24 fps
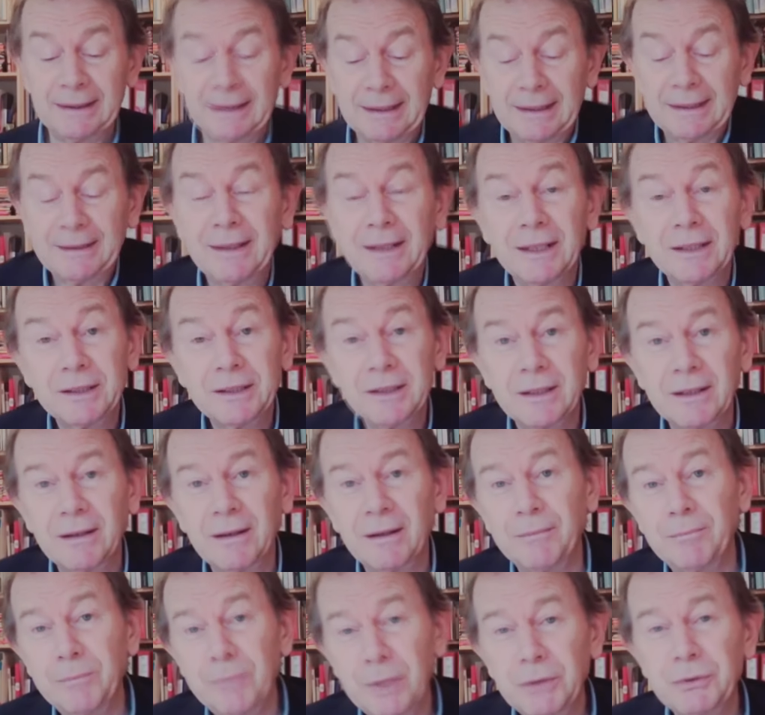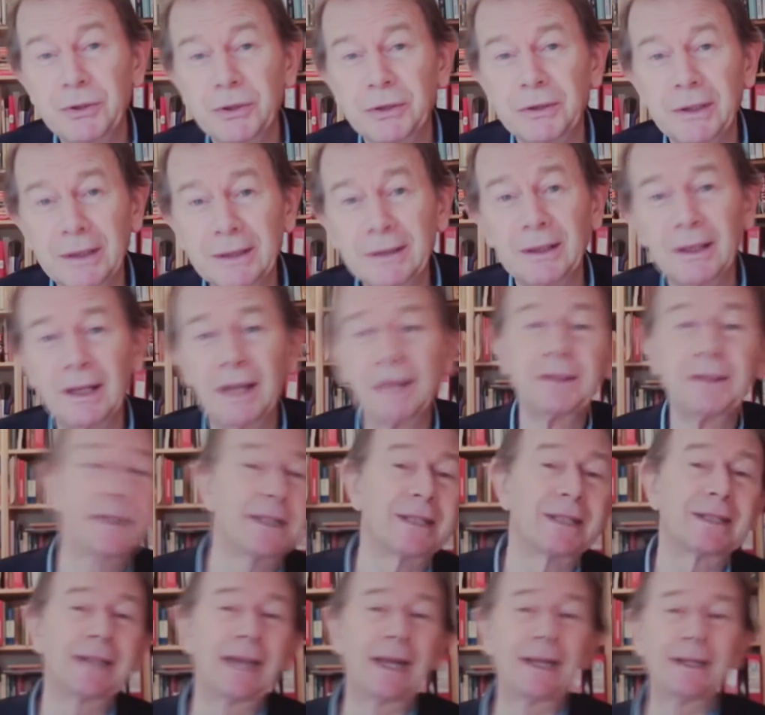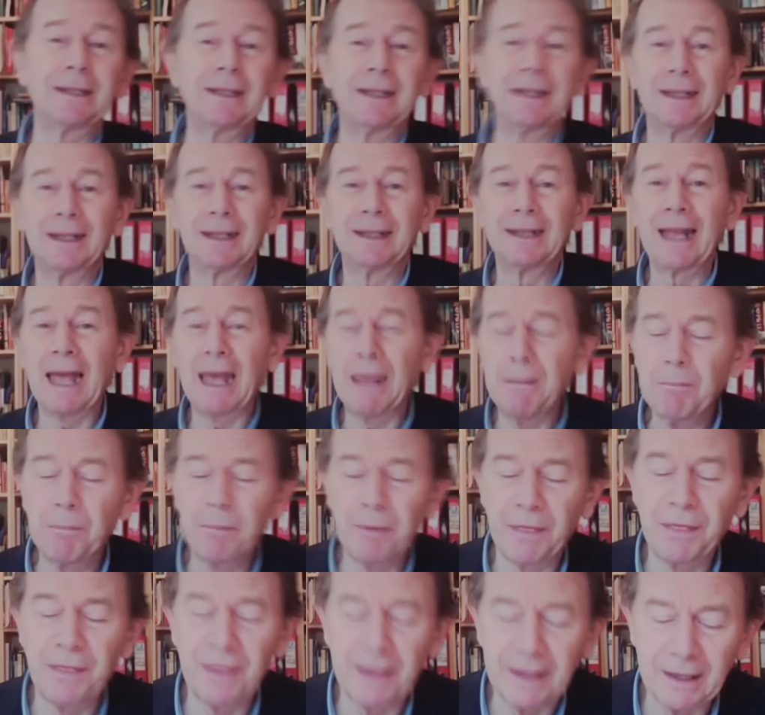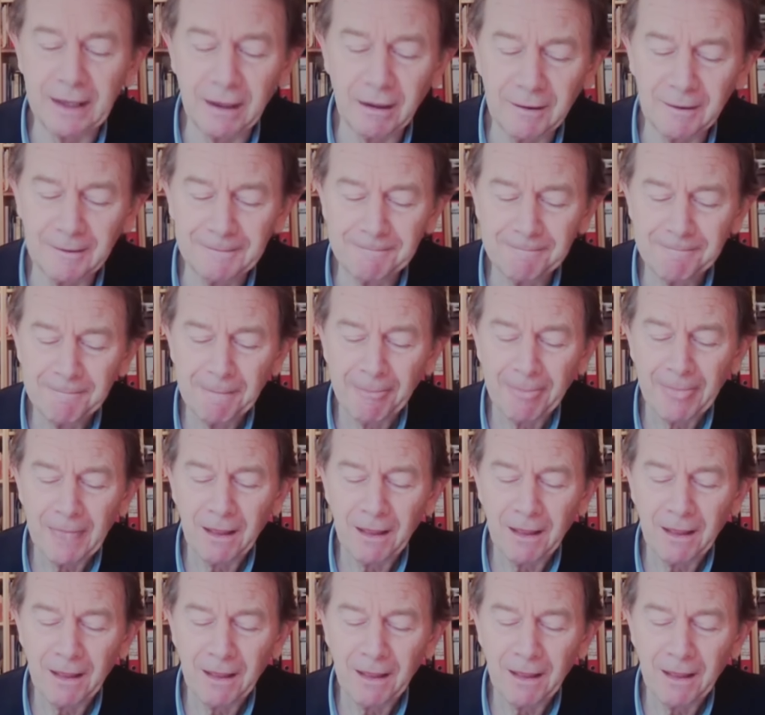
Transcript: and that mutual understanding and empathy are